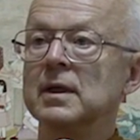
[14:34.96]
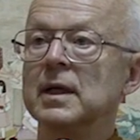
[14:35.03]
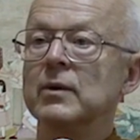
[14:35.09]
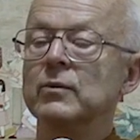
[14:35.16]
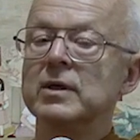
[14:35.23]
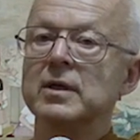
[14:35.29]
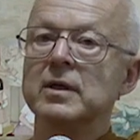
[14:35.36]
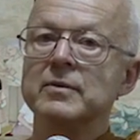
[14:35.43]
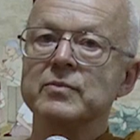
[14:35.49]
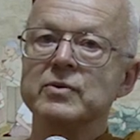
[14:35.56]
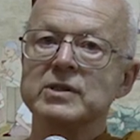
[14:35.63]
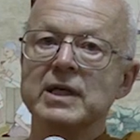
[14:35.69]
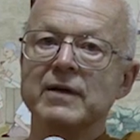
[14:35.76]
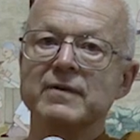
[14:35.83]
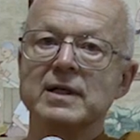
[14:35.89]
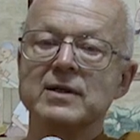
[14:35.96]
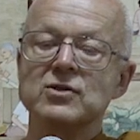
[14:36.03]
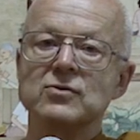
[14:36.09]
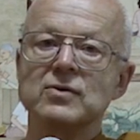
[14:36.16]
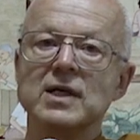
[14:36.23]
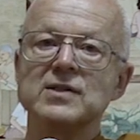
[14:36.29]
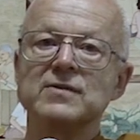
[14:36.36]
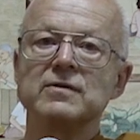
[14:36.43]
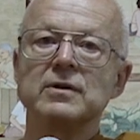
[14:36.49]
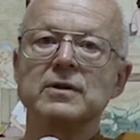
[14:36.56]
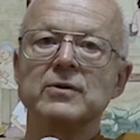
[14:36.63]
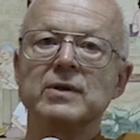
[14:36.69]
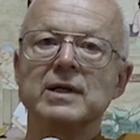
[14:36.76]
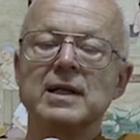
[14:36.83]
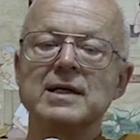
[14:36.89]
And when you can perceive it as stressful,
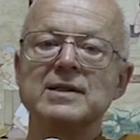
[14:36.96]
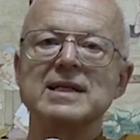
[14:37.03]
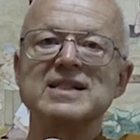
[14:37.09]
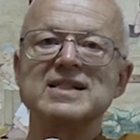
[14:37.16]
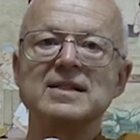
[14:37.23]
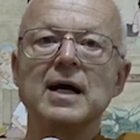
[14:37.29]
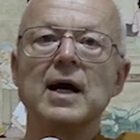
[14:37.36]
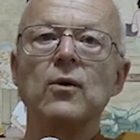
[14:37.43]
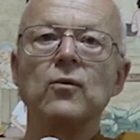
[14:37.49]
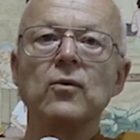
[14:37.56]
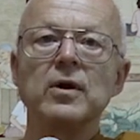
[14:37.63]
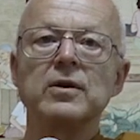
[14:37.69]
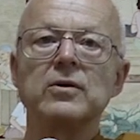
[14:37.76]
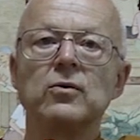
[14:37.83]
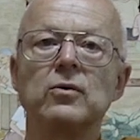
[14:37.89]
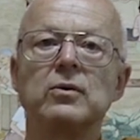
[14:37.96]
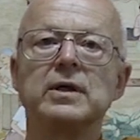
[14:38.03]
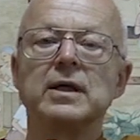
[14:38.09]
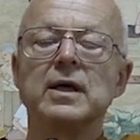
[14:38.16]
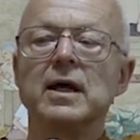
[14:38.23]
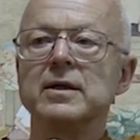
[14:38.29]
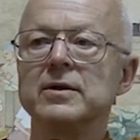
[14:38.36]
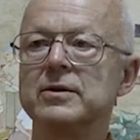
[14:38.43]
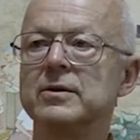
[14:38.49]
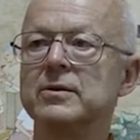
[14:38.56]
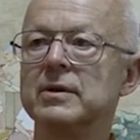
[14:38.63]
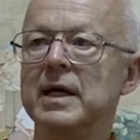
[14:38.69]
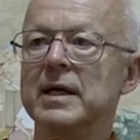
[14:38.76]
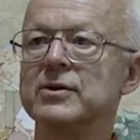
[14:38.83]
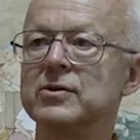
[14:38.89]
you realize it's not worth holding on
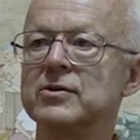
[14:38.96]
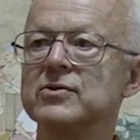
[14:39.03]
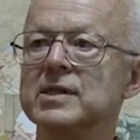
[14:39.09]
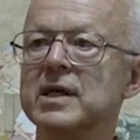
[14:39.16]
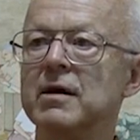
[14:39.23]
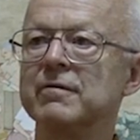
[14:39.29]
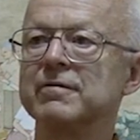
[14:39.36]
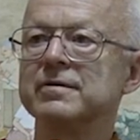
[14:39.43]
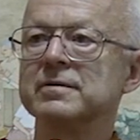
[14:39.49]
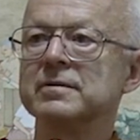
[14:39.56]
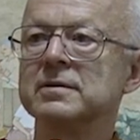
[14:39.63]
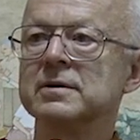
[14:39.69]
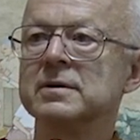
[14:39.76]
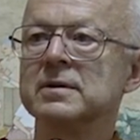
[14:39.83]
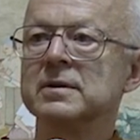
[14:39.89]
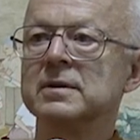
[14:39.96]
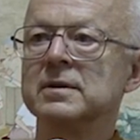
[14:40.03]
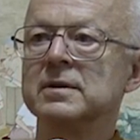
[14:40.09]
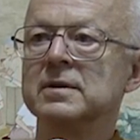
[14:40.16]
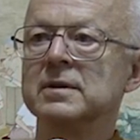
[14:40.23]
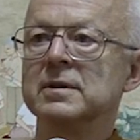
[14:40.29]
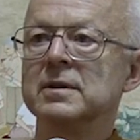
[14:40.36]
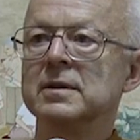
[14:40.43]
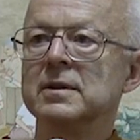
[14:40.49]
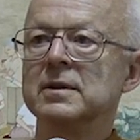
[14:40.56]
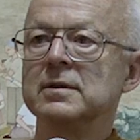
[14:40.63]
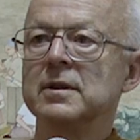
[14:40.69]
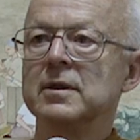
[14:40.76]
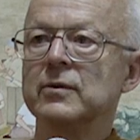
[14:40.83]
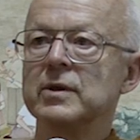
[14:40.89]
to as yourself.
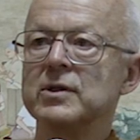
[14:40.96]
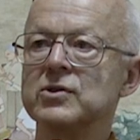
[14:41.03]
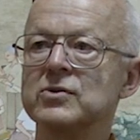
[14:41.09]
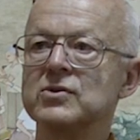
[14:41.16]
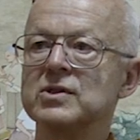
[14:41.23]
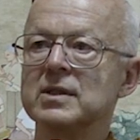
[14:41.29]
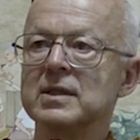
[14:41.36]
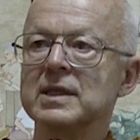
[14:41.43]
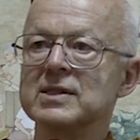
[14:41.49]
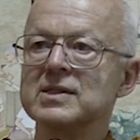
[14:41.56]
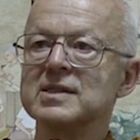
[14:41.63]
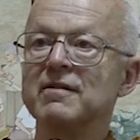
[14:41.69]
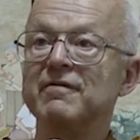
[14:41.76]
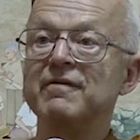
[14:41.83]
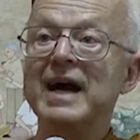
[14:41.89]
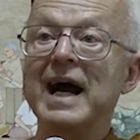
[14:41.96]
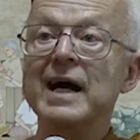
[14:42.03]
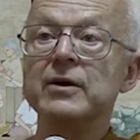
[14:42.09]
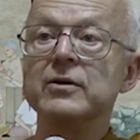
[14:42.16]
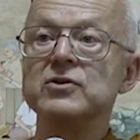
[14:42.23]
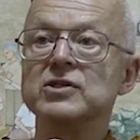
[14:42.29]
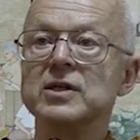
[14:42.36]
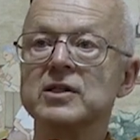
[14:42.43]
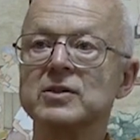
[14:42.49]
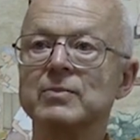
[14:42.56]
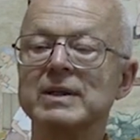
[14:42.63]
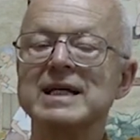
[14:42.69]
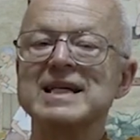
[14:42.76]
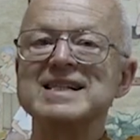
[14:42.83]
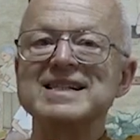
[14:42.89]
In other words, this is a value
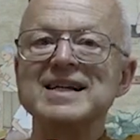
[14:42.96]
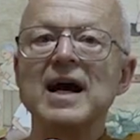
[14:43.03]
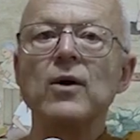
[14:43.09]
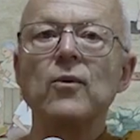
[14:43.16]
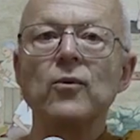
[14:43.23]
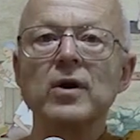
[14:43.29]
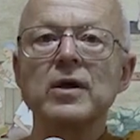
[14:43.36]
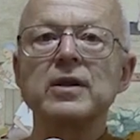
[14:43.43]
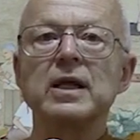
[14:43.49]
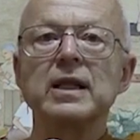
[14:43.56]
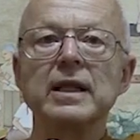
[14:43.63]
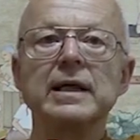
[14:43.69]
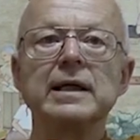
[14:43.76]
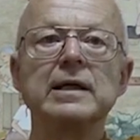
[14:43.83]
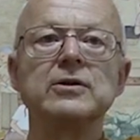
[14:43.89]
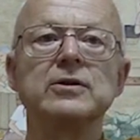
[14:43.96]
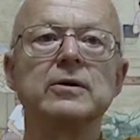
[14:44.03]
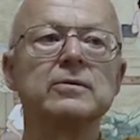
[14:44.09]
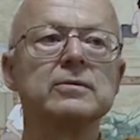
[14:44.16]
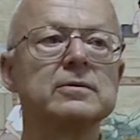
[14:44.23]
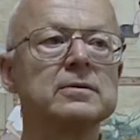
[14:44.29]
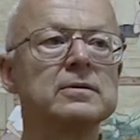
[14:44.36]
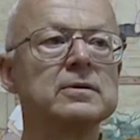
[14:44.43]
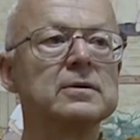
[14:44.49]
judgment. It's not worth clinging to.